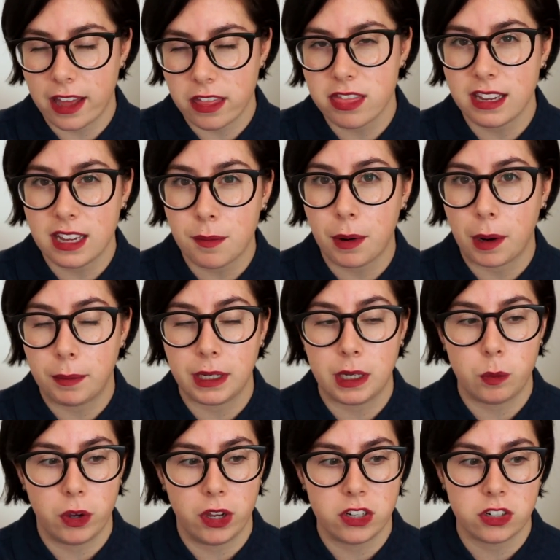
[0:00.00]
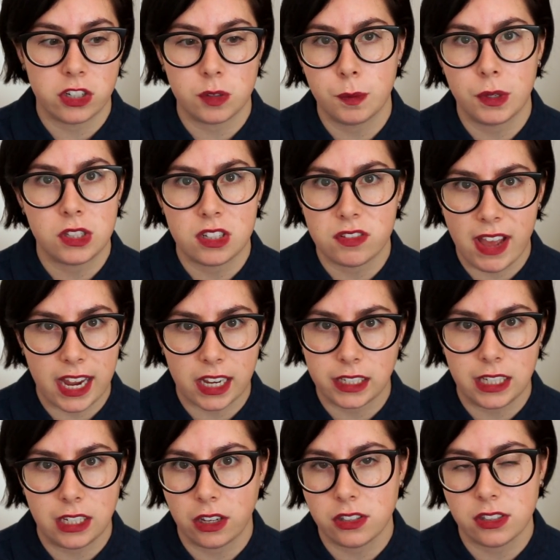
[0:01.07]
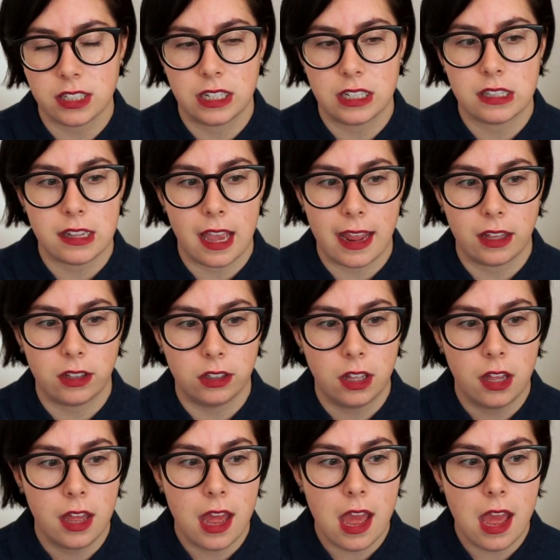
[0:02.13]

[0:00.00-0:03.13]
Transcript: I think it probably would, because most of Acne goes in the sale,